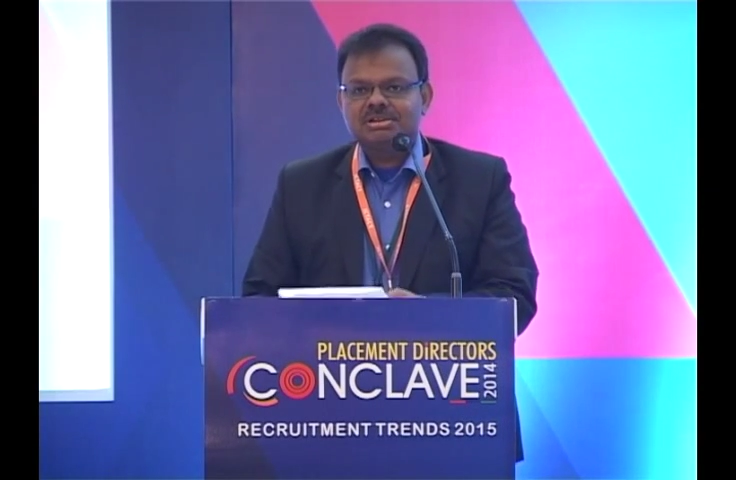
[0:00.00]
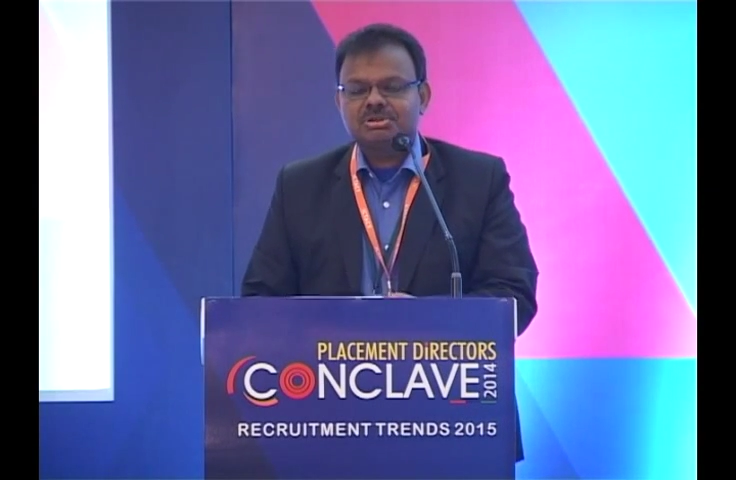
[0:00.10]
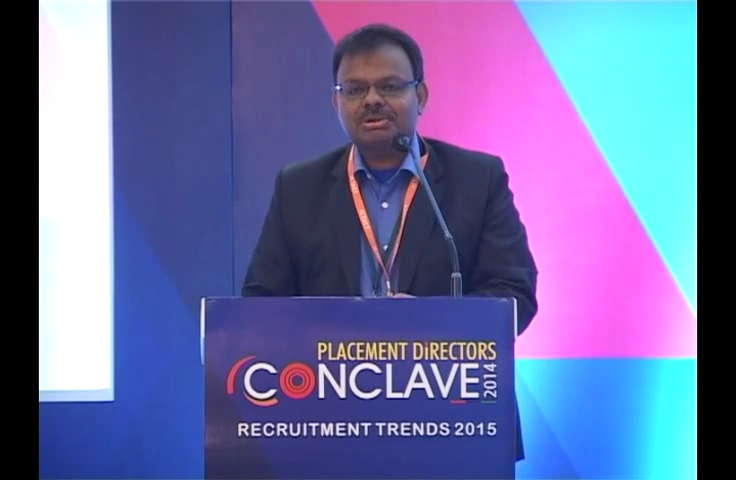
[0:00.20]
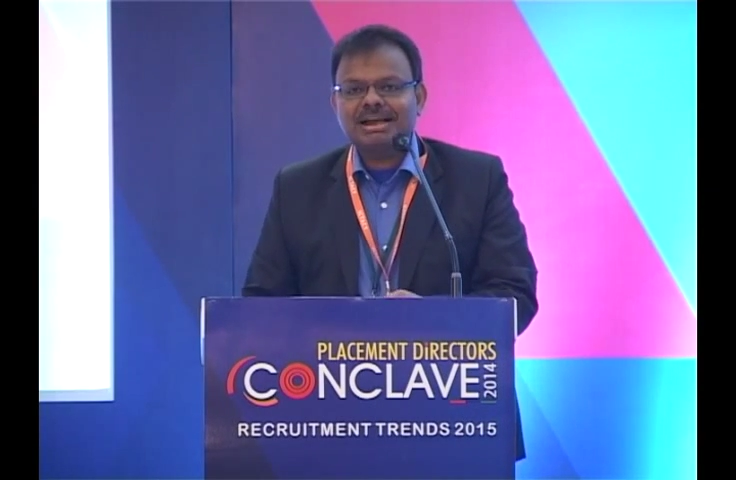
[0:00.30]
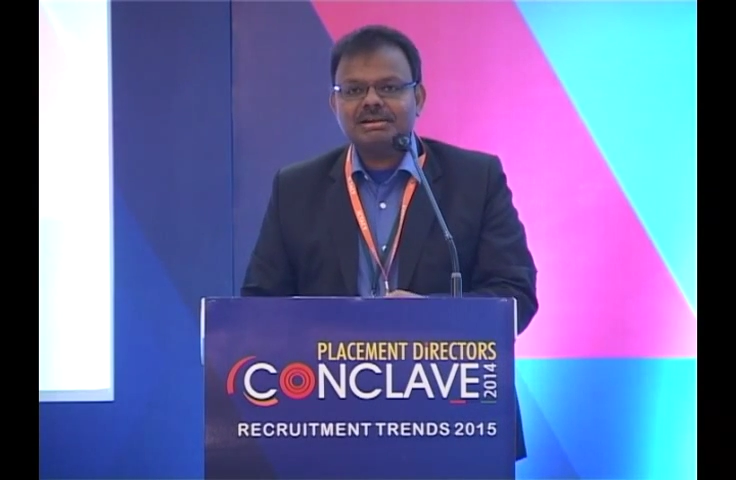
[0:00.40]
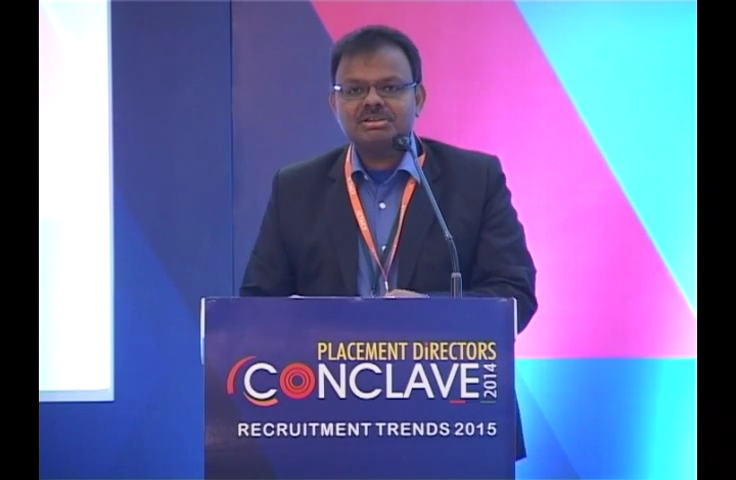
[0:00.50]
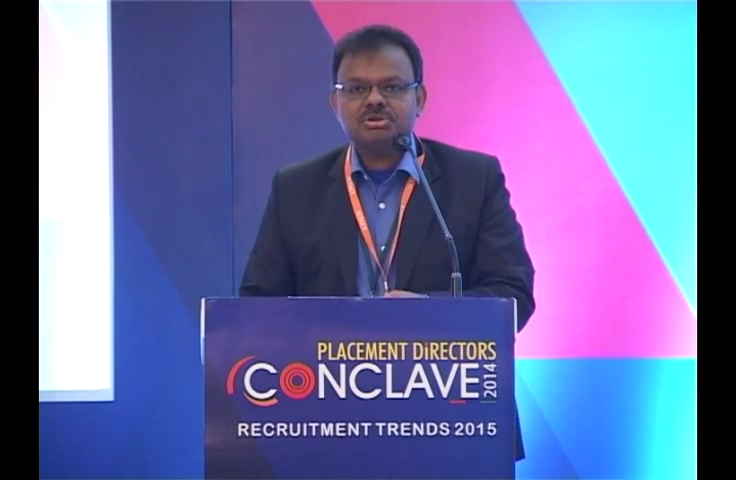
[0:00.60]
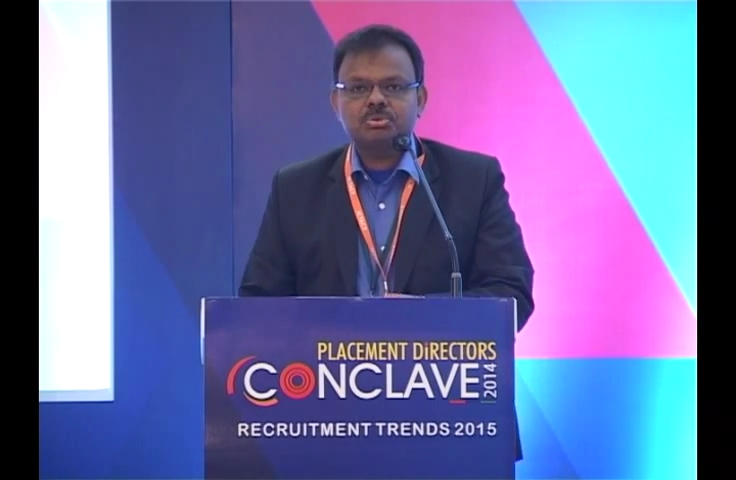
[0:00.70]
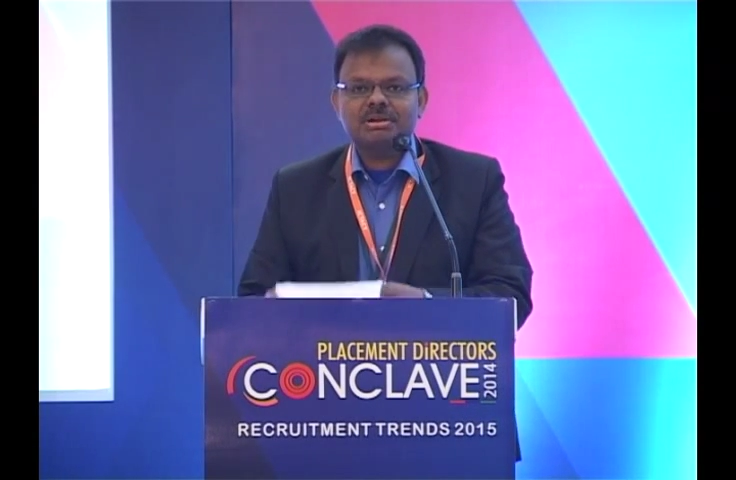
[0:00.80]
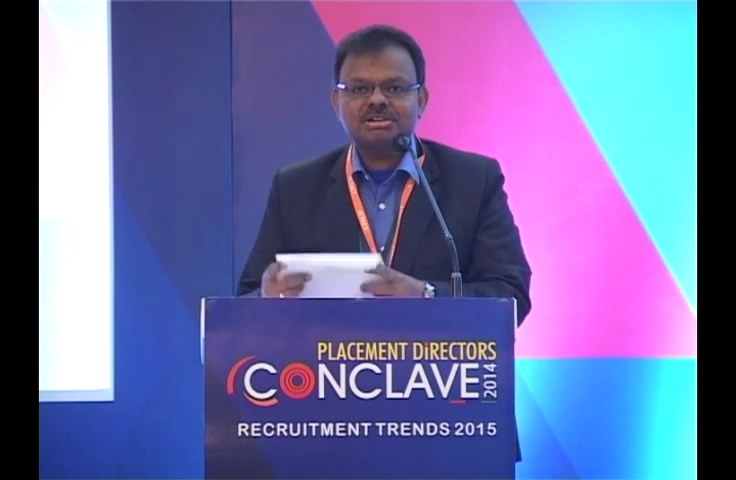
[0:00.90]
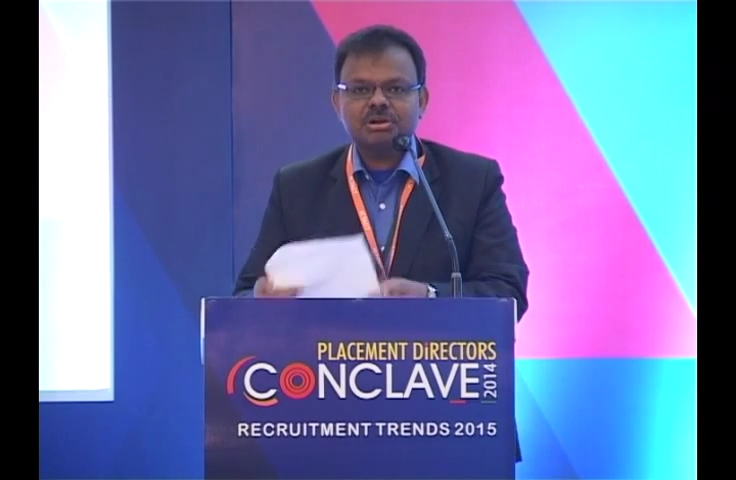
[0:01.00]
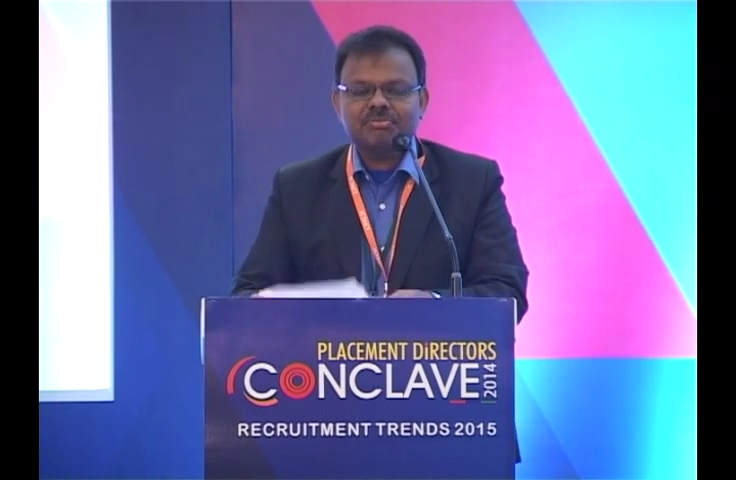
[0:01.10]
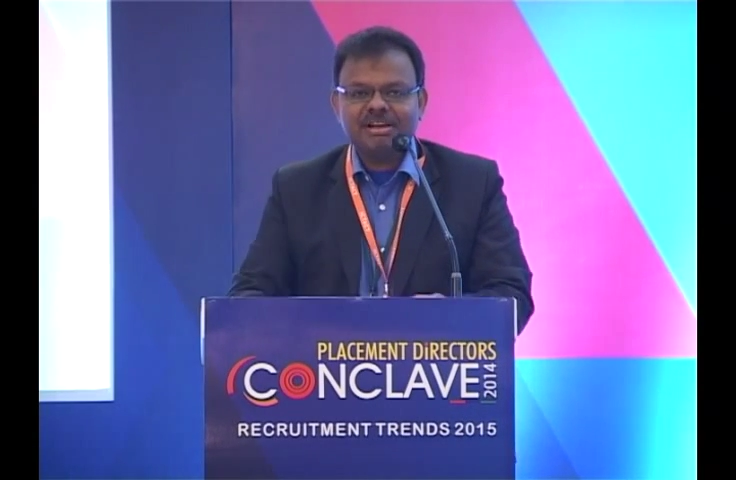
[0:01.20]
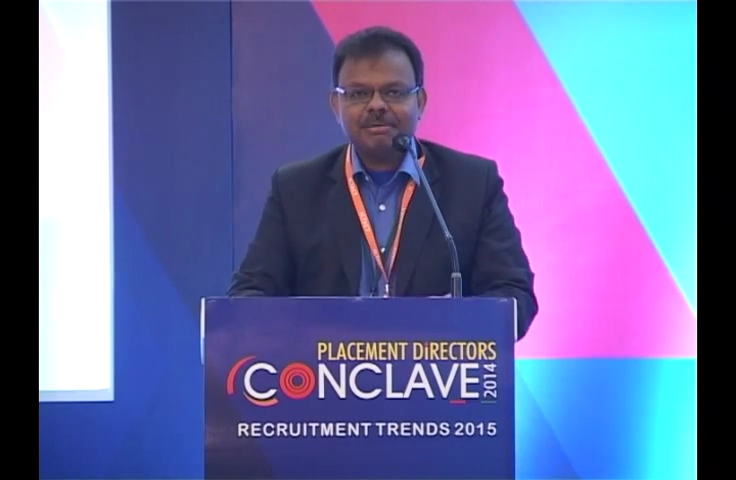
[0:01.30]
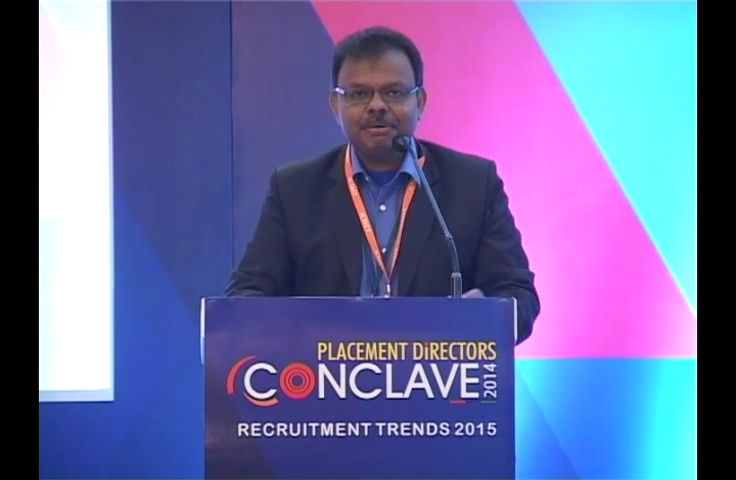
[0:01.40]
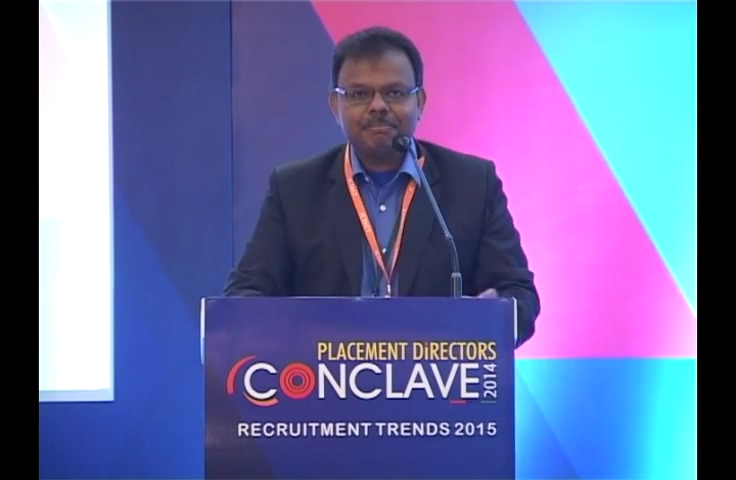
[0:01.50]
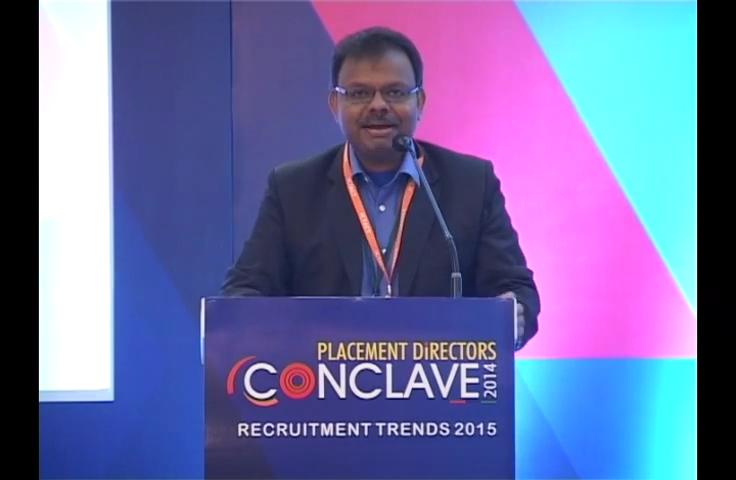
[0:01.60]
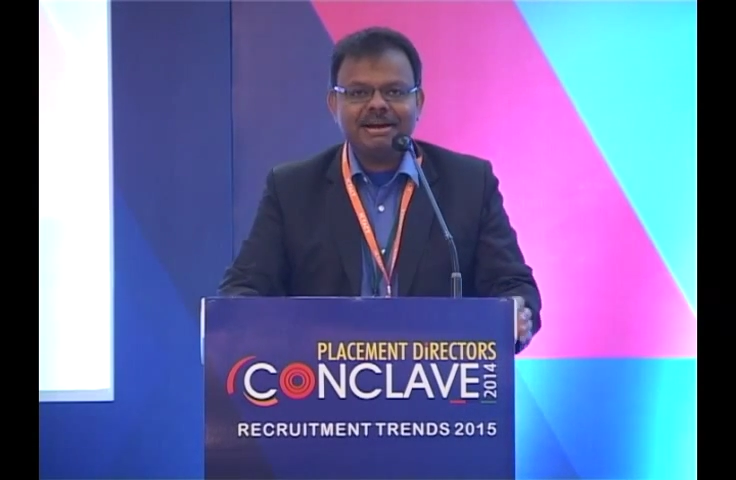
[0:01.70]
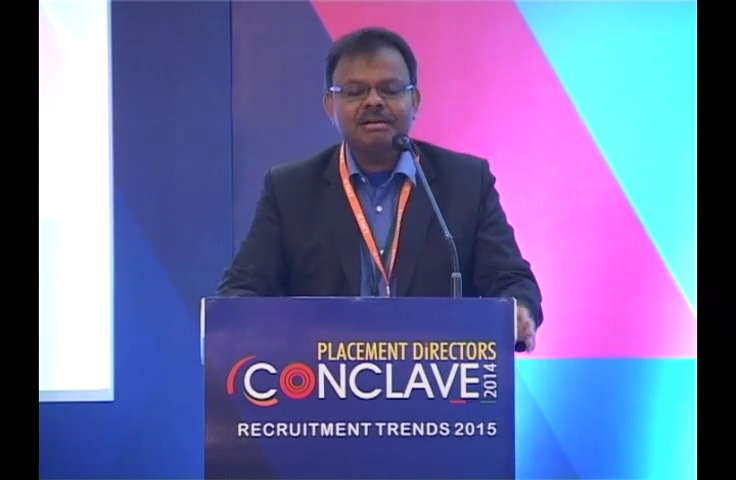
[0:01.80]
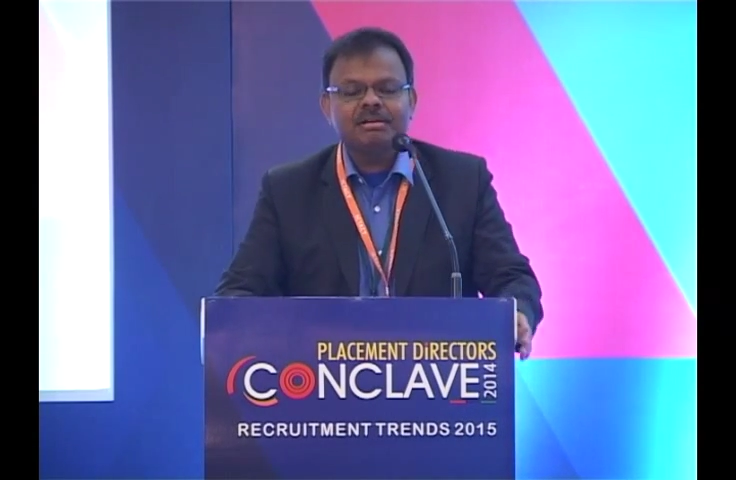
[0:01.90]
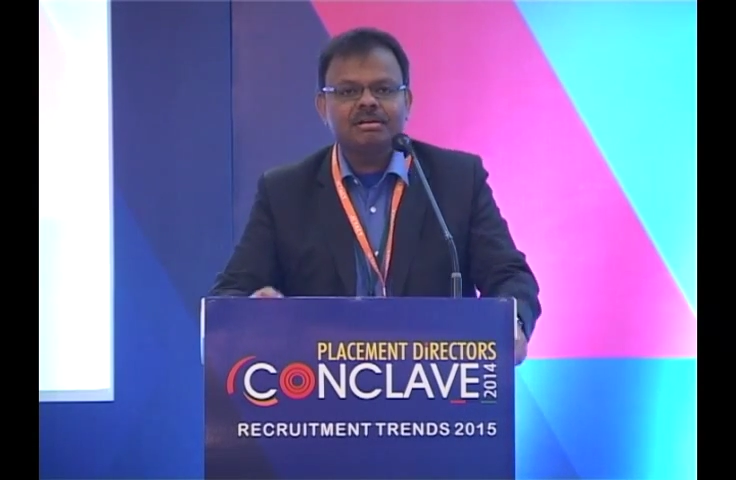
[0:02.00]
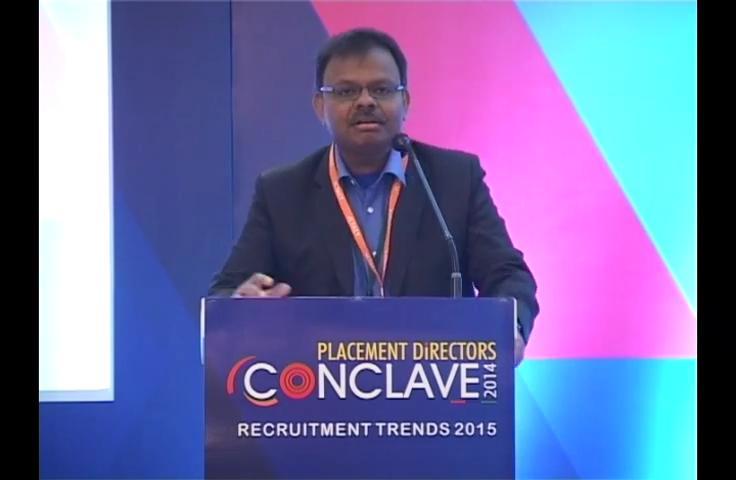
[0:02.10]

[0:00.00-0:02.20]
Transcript: so that students are well prepared